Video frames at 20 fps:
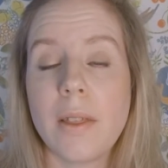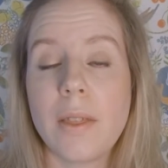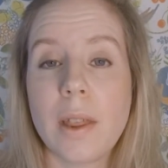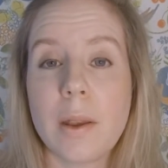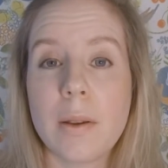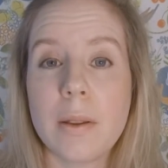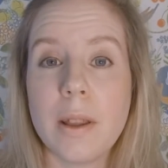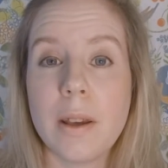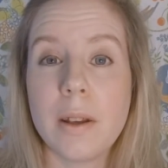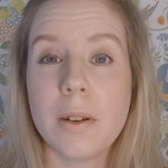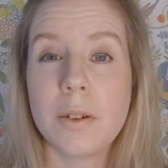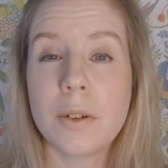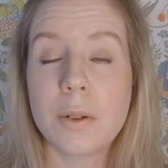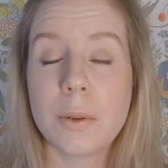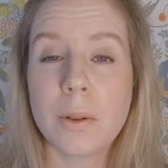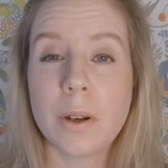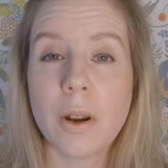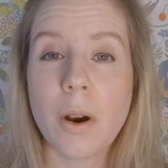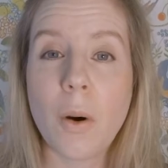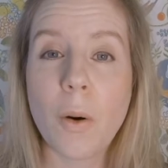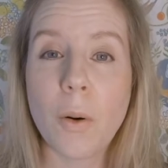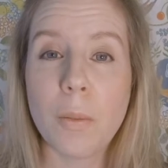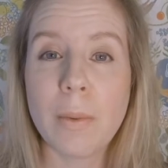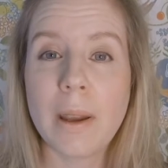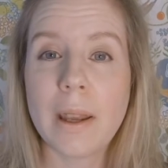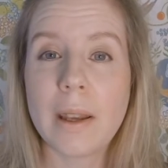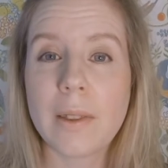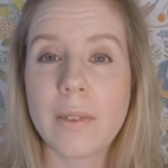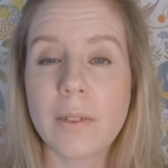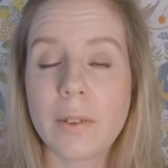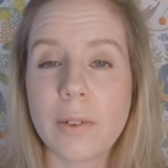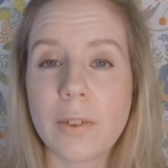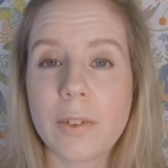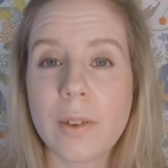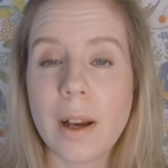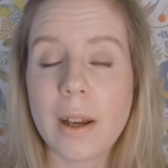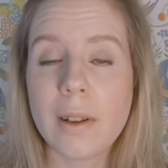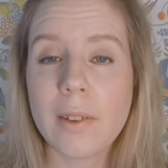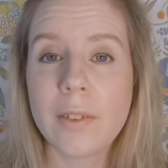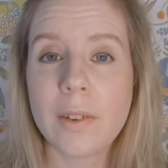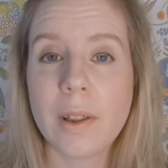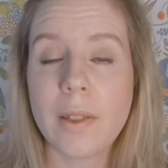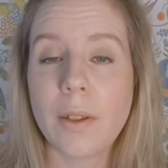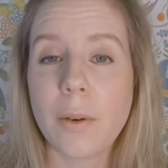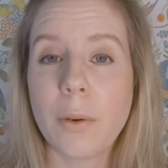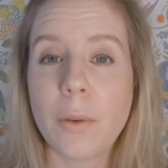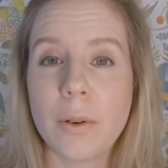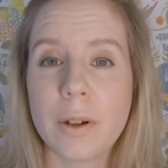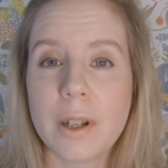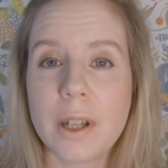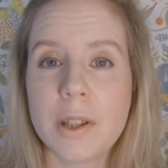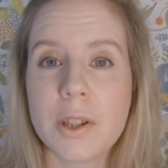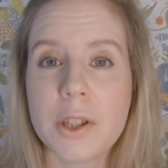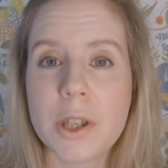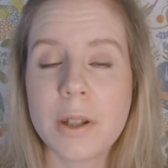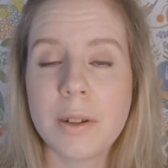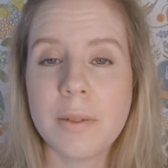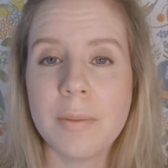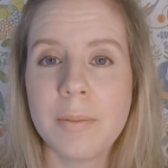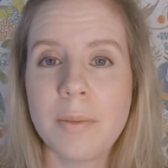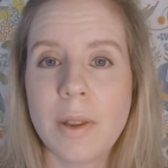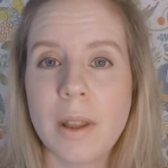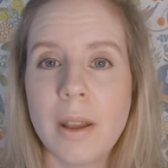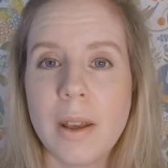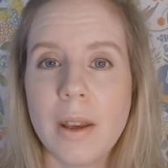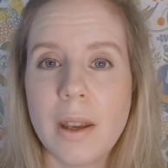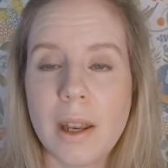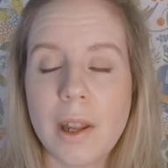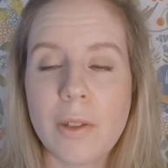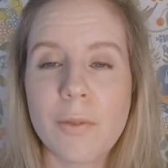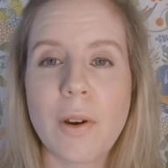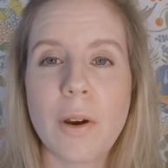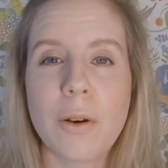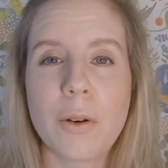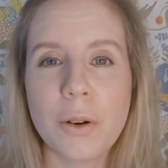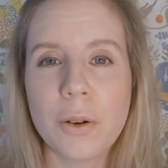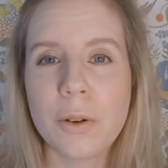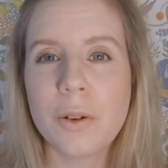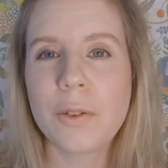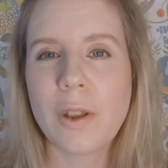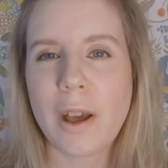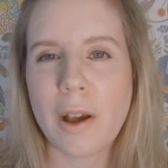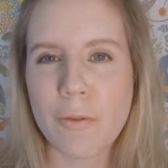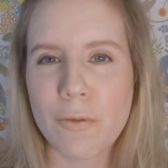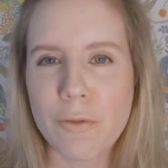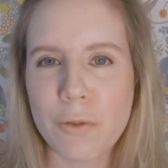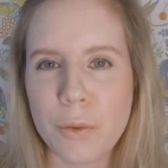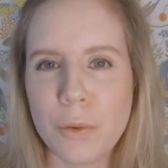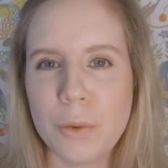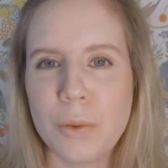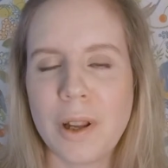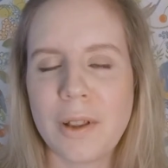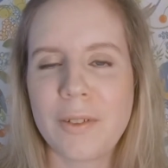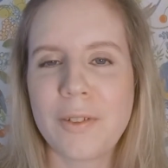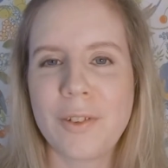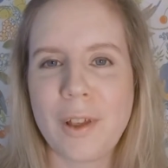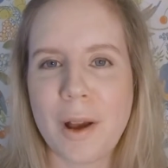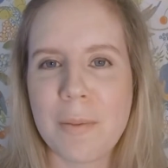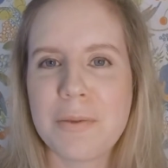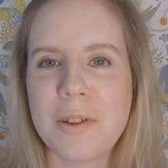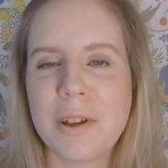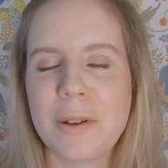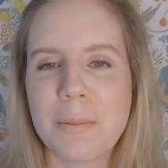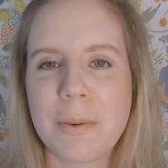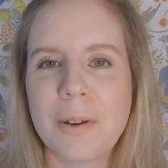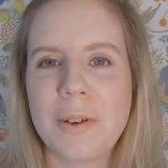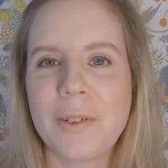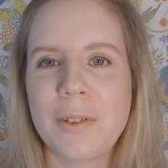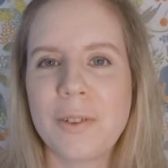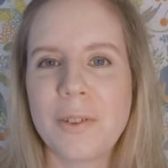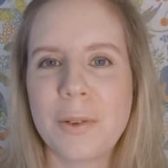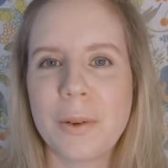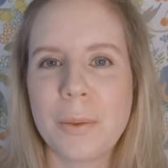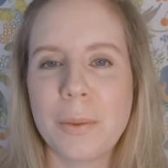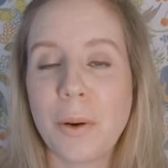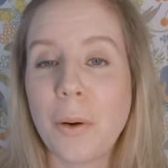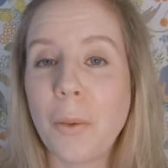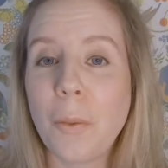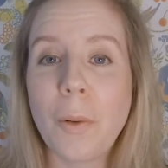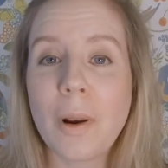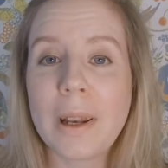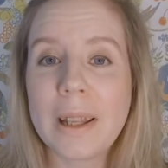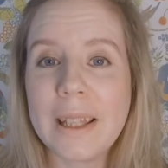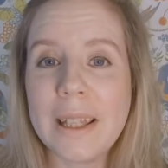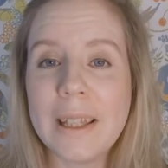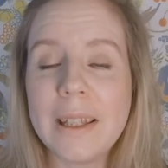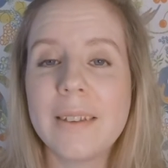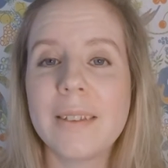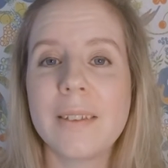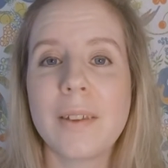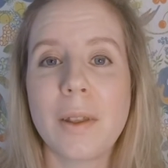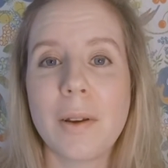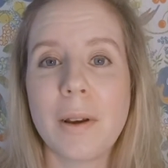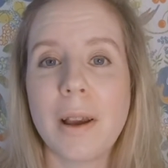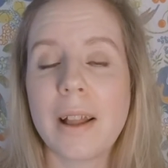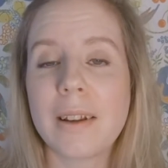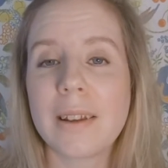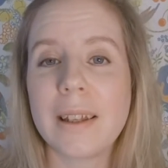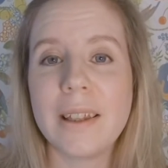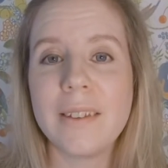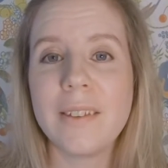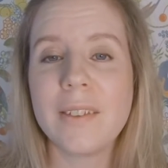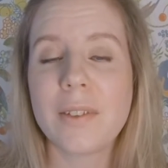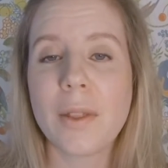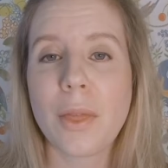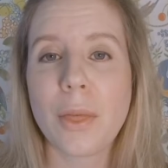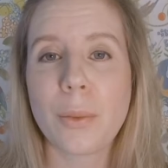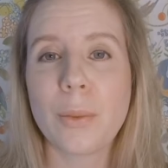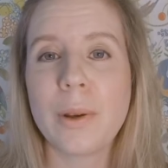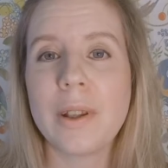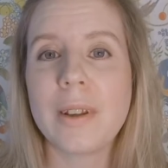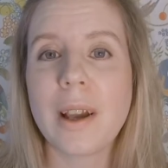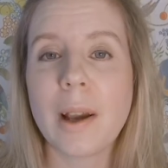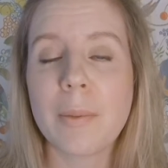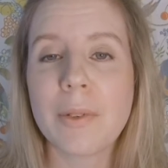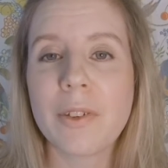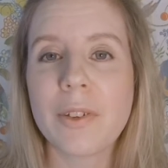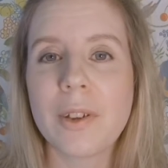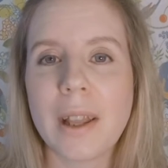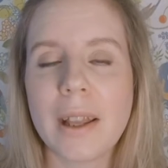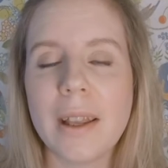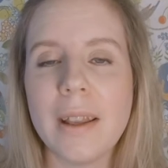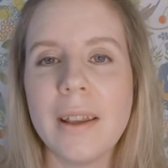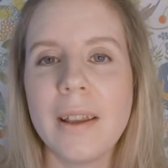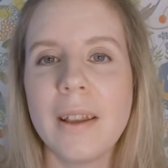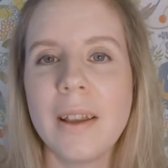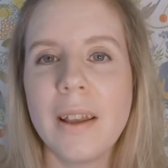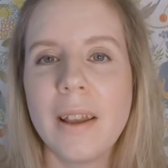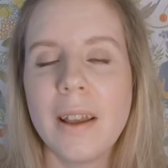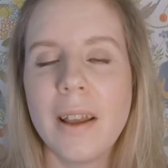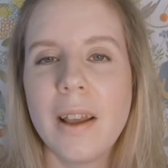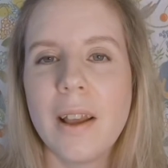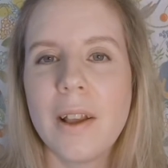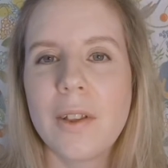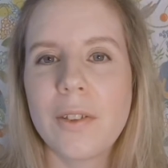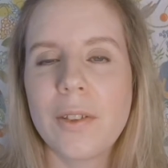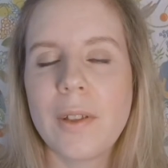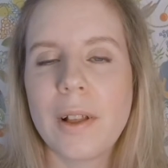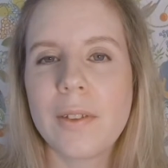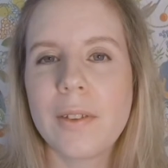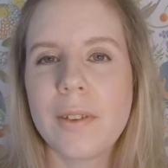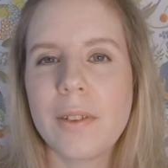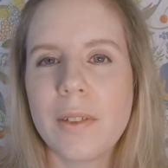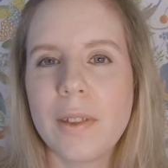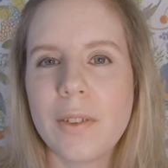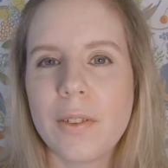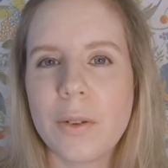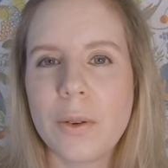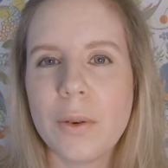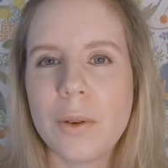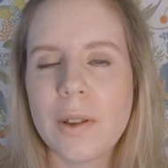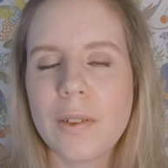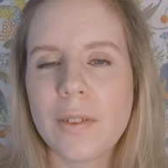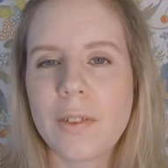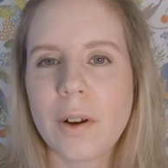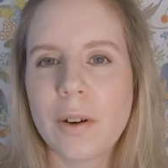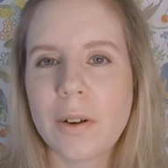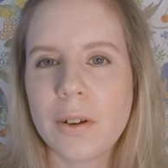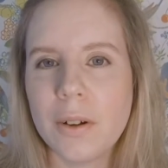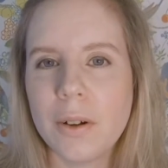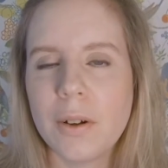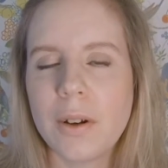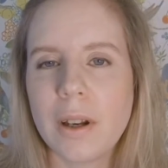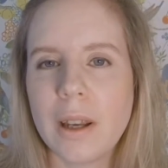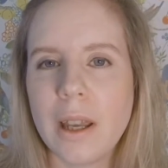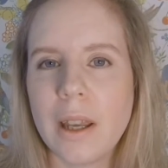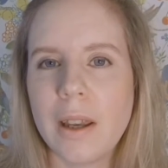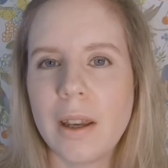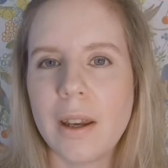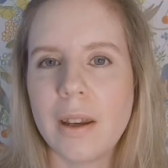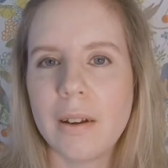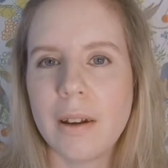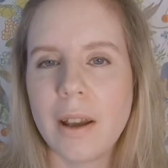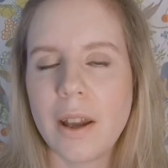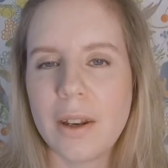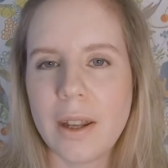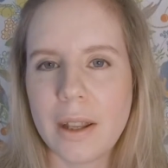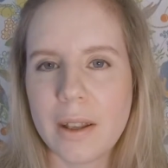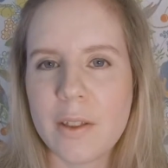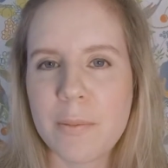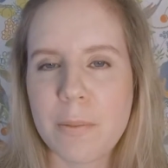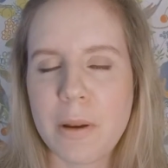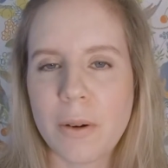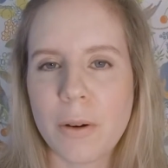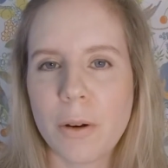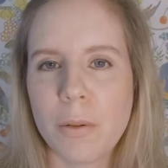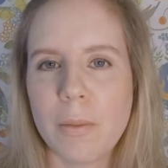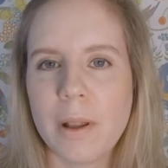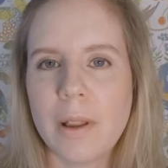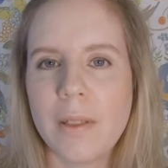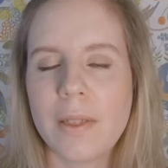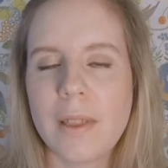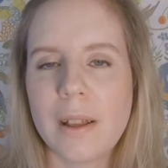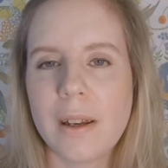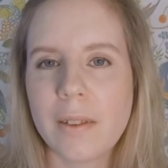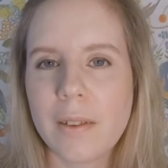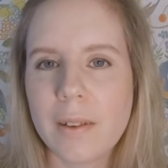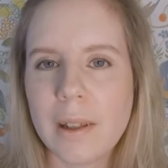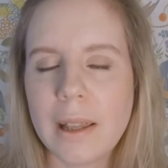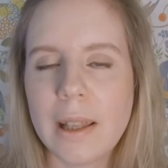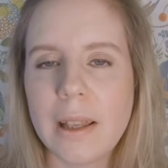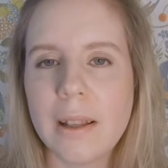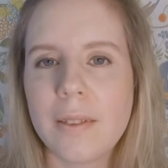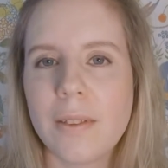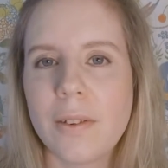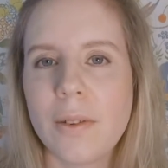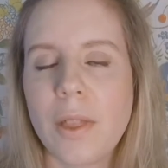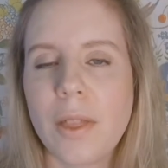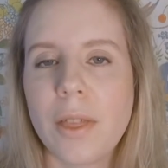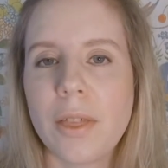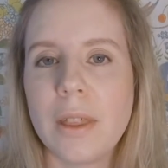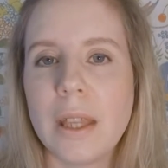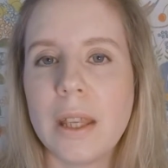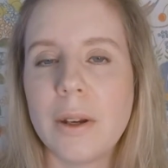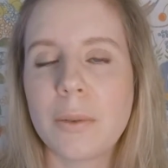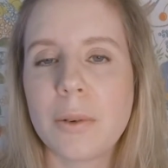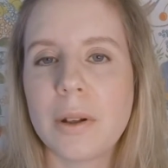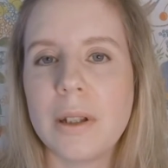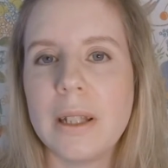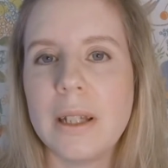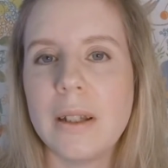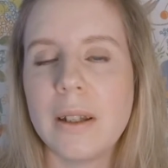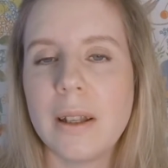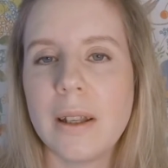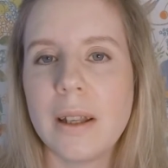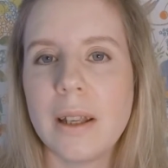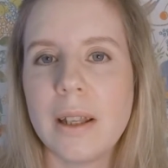they do a home exercise in their own kitchen. It is very good to have food as subject because we all eat at least three times a day. So that the students are cooking an experiment that is linked to the theory